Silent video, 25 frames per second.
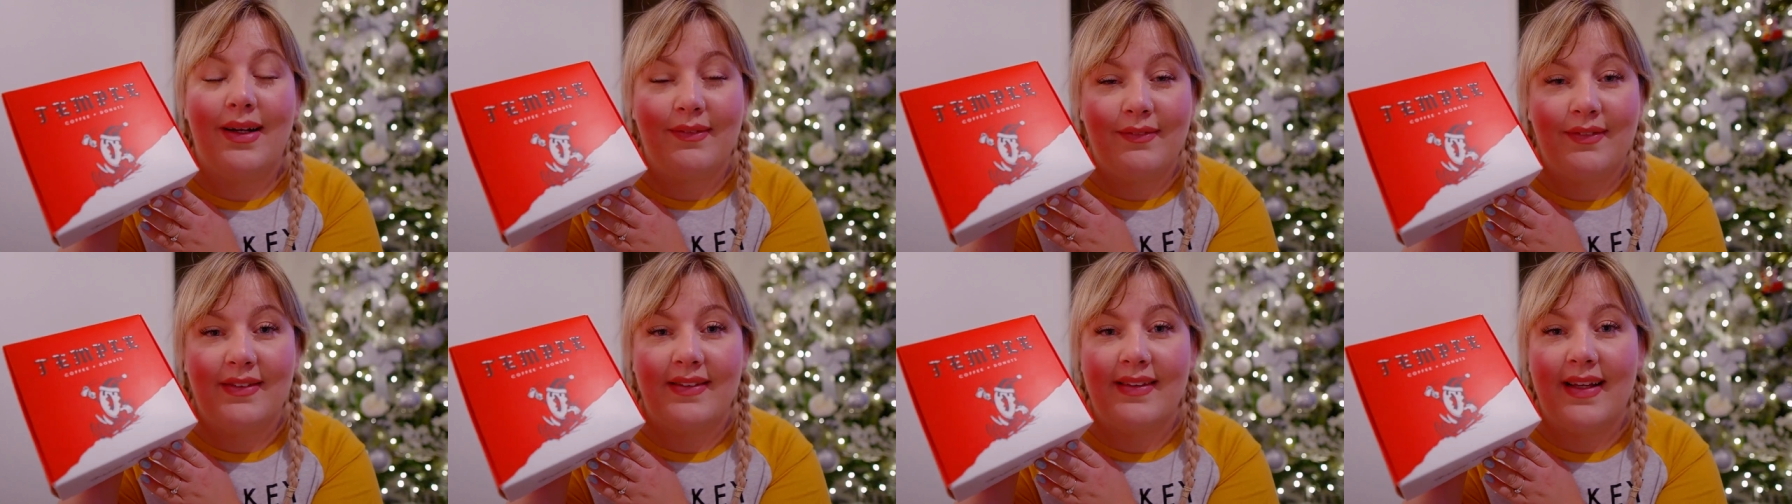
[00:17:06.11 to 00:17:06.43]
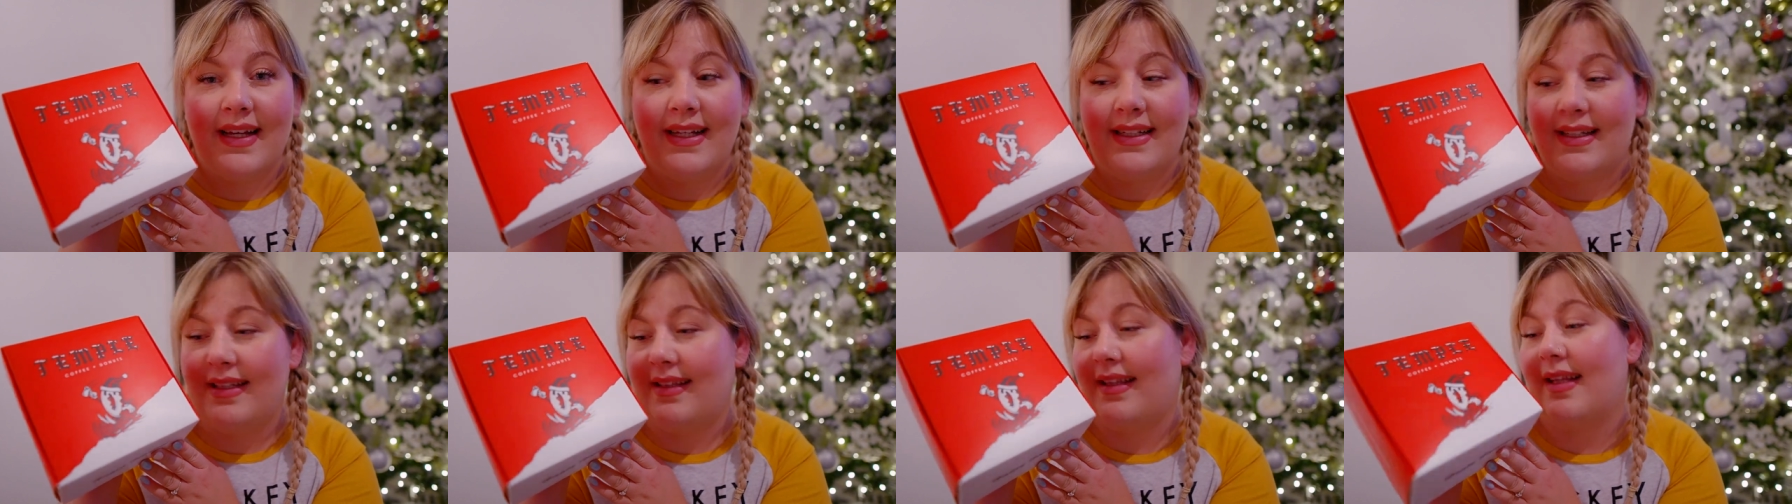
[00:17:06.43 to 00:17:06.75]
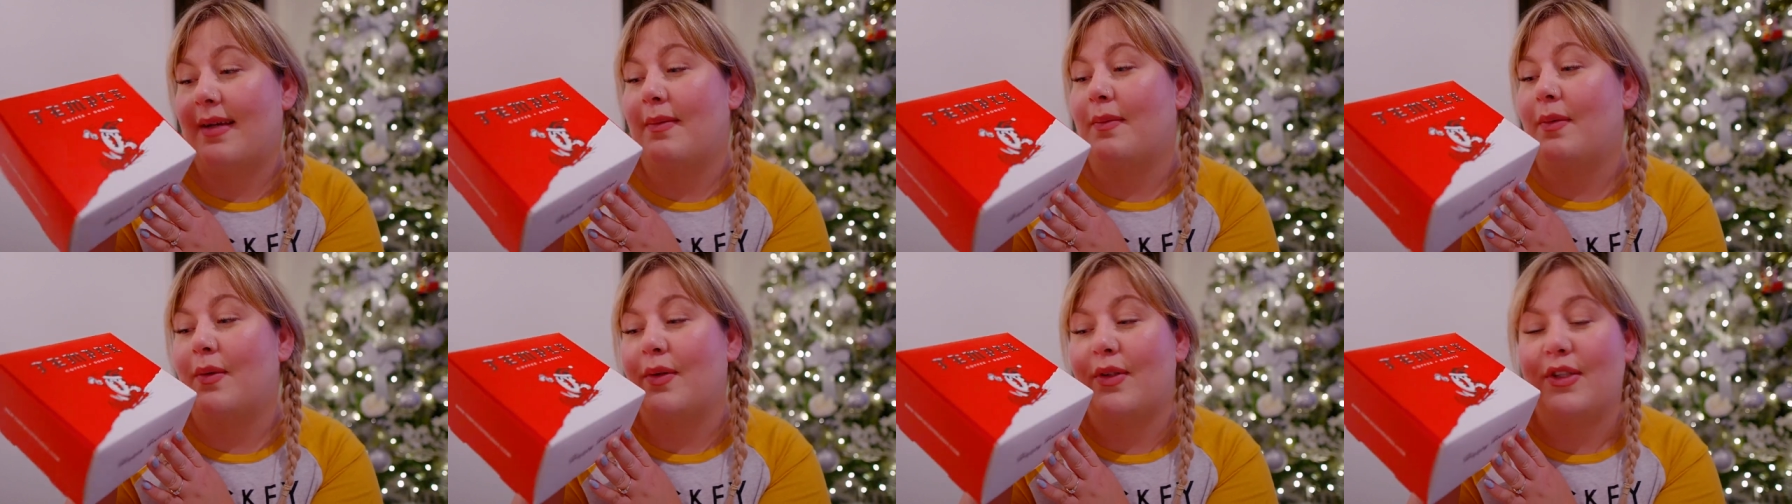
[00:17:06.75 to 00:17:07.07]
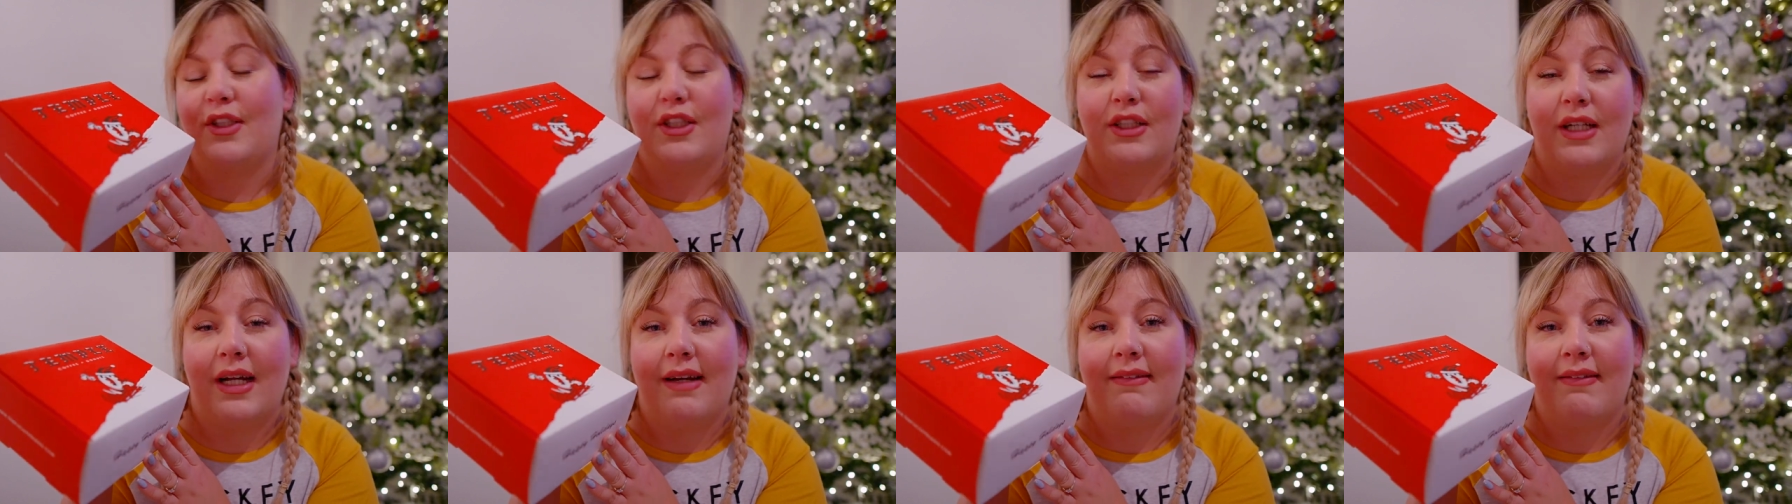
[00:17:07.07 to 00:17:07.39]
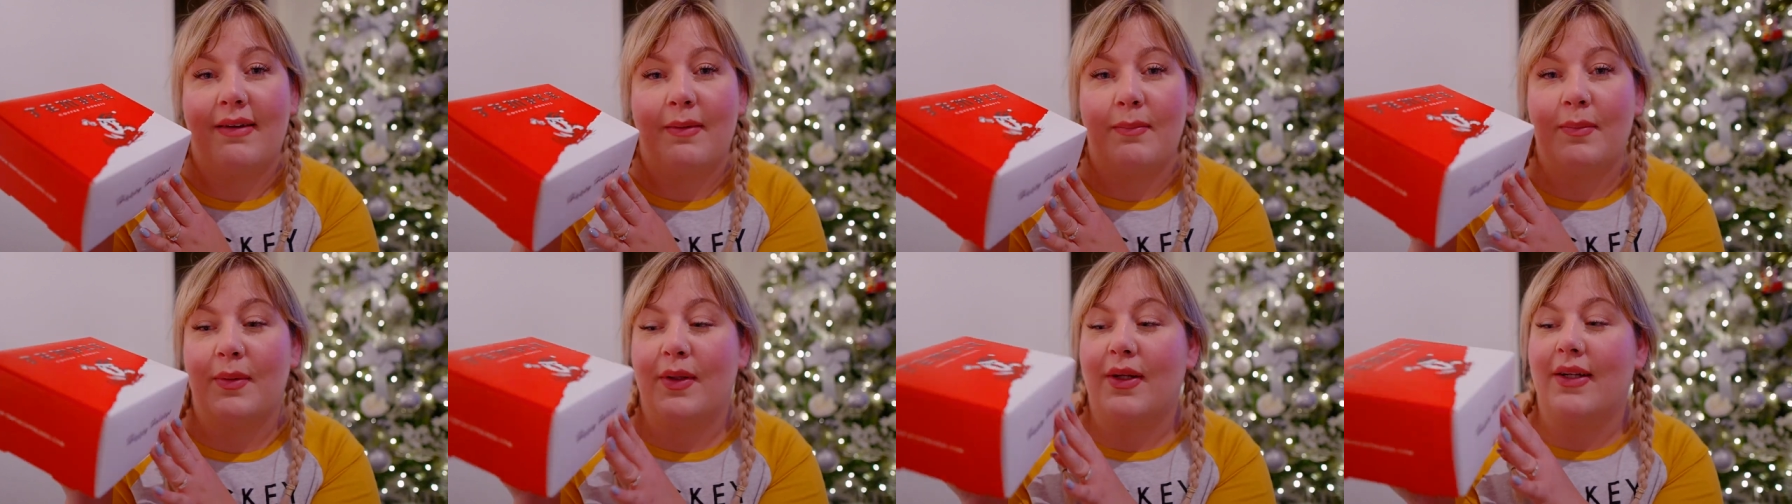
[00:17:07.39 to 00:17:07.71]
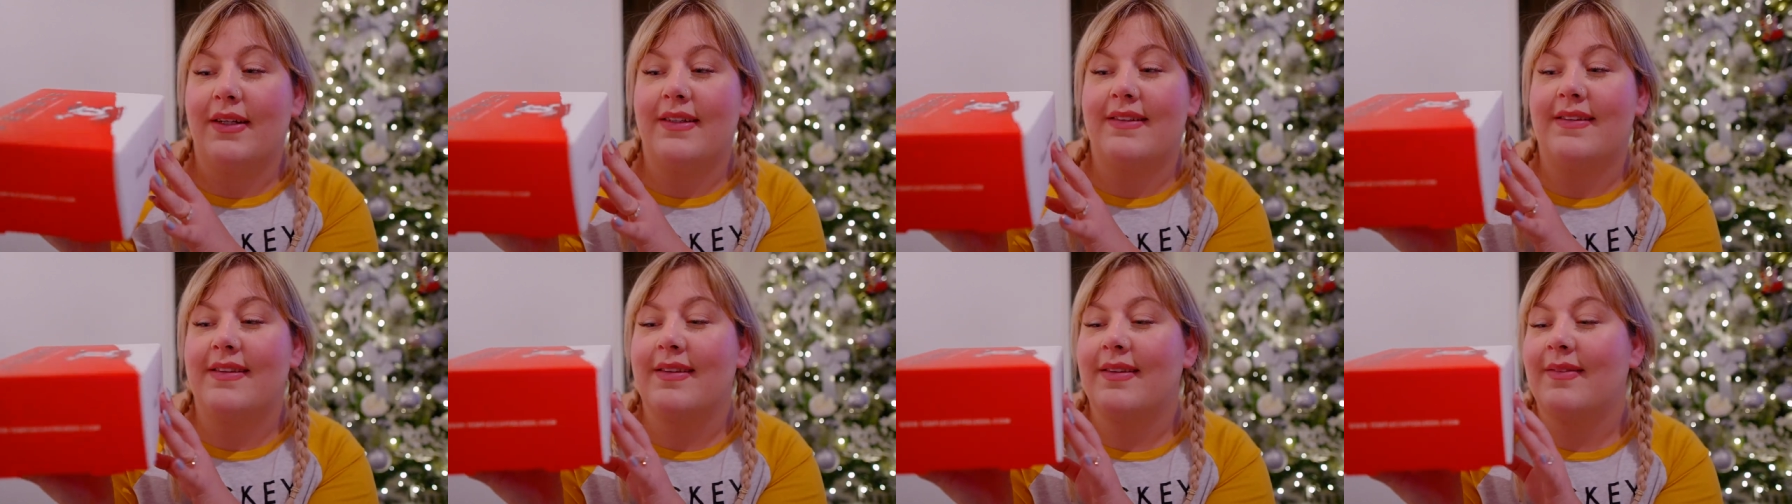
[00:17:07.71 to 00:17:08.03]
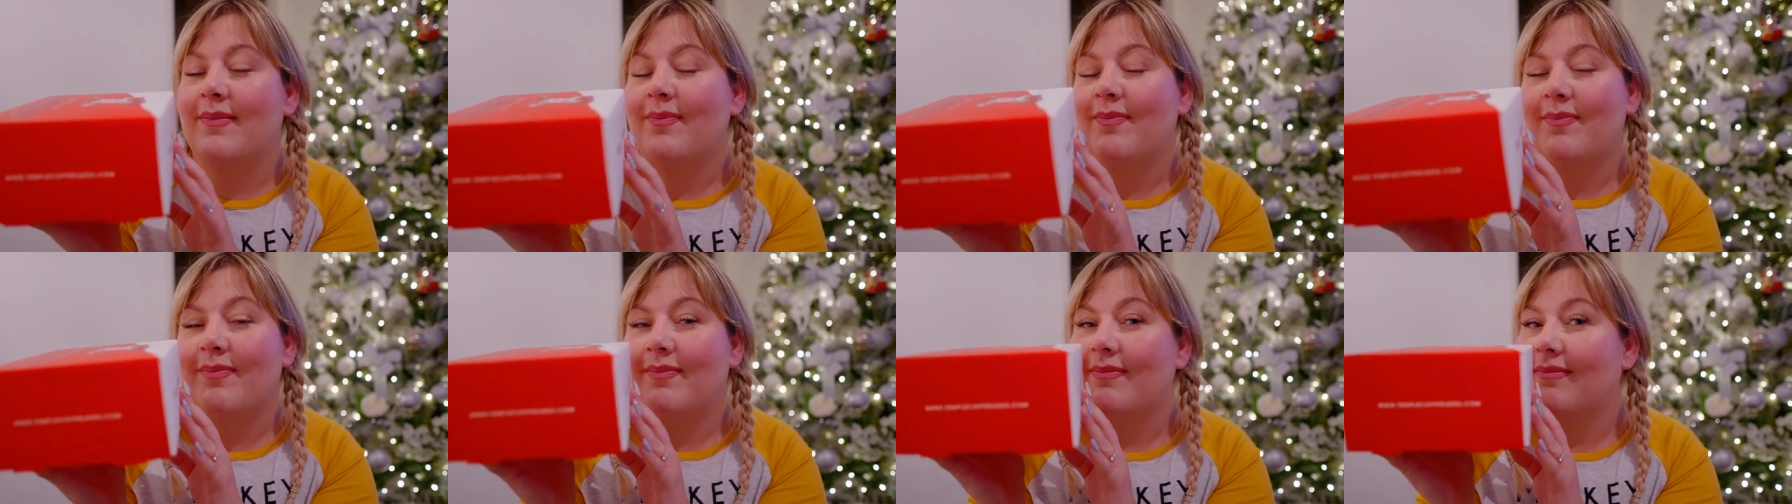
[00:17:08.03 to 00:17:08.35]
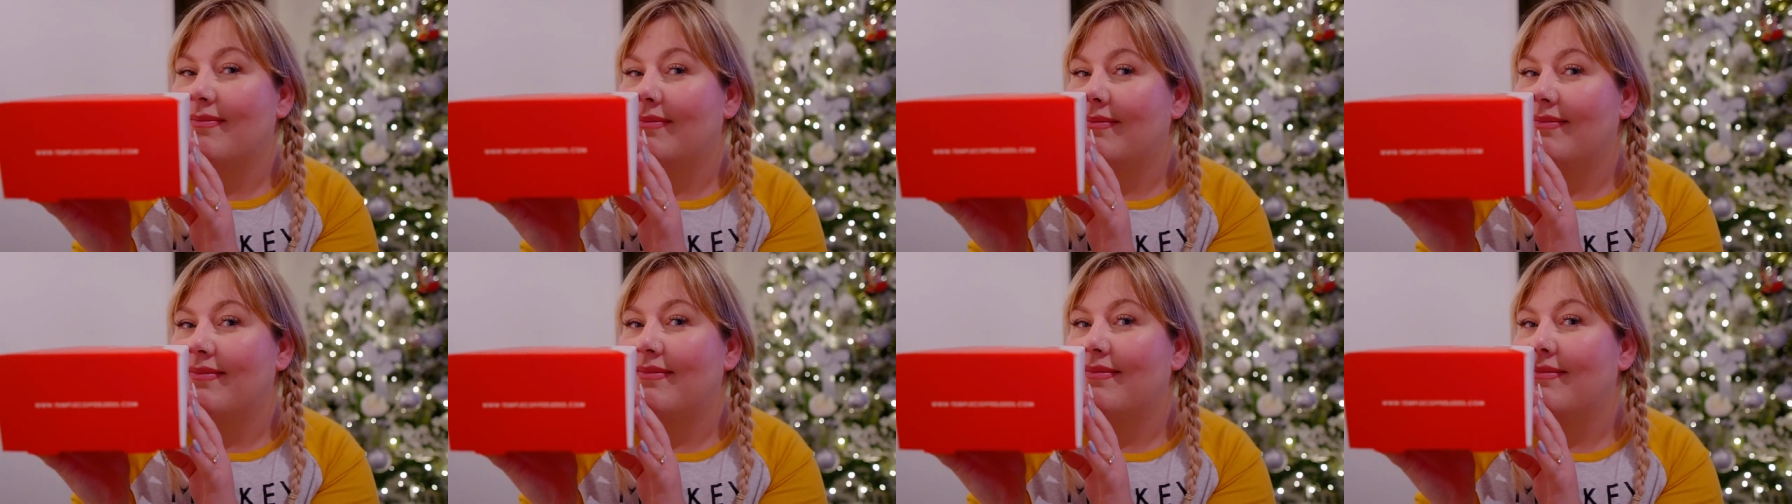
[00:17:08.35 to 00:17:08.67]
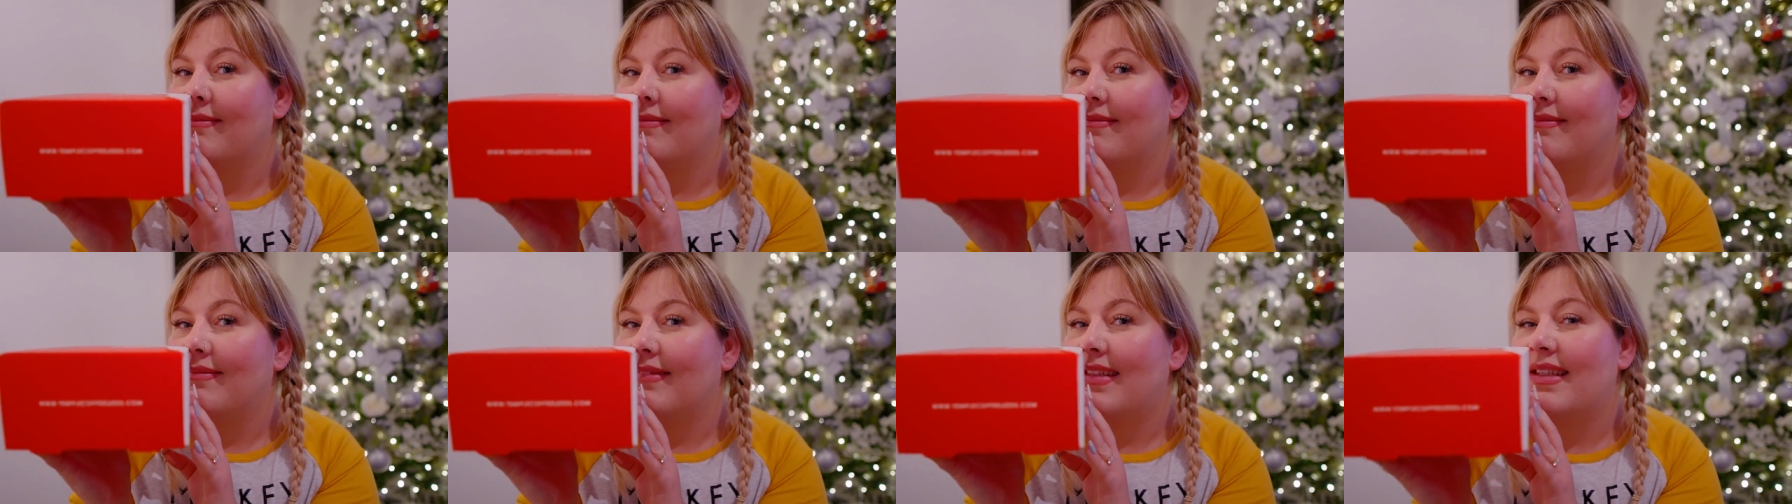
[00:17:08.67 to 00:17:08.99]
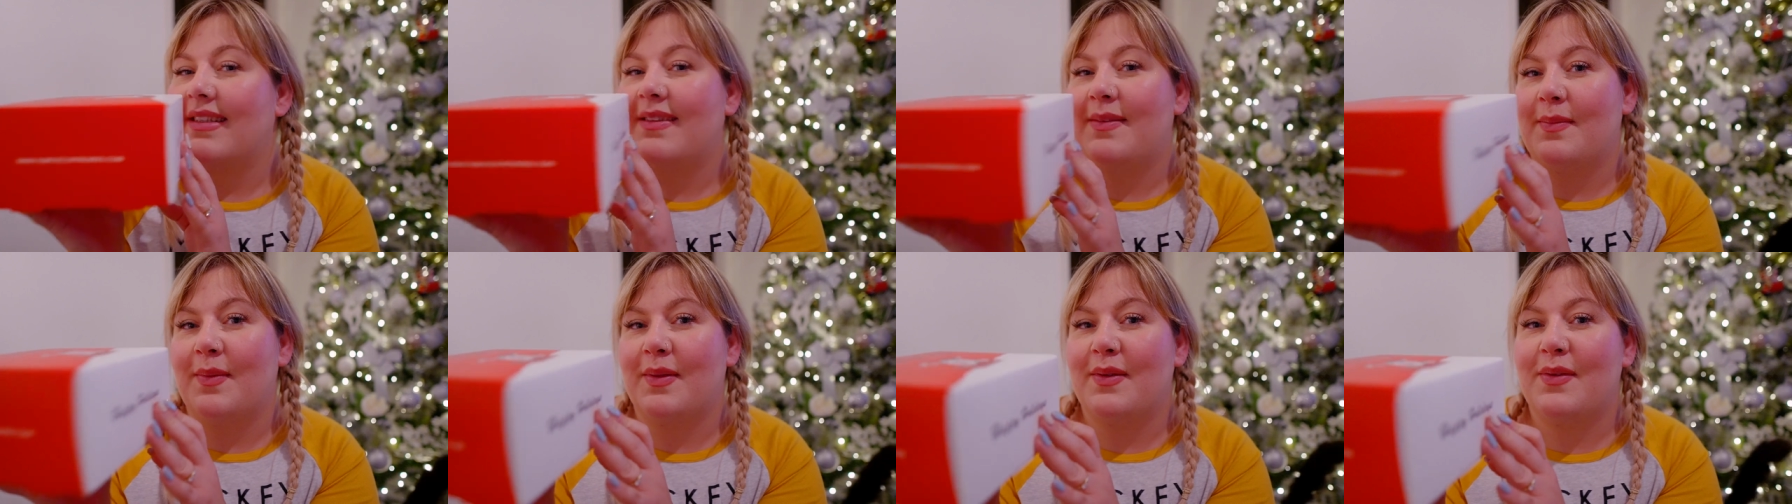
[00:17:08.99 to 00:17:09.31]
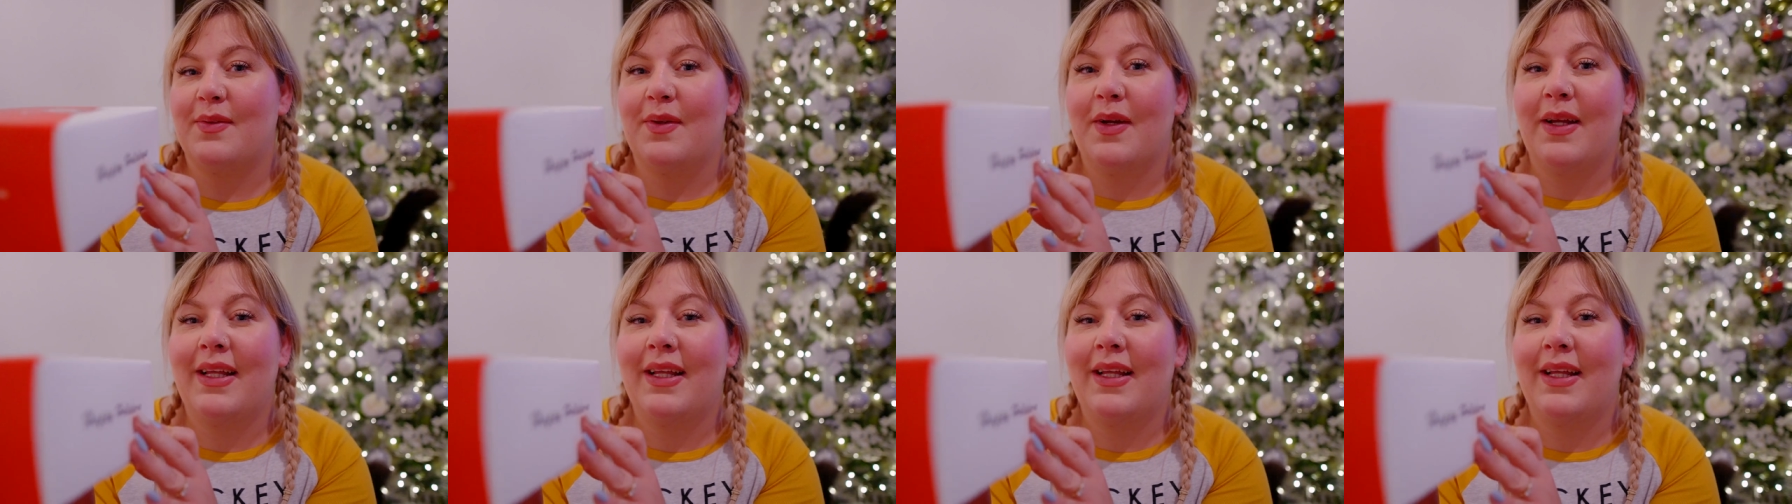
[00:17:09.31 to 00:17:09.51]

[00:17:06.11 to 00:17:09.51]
I've decided that we're going to share it because it smells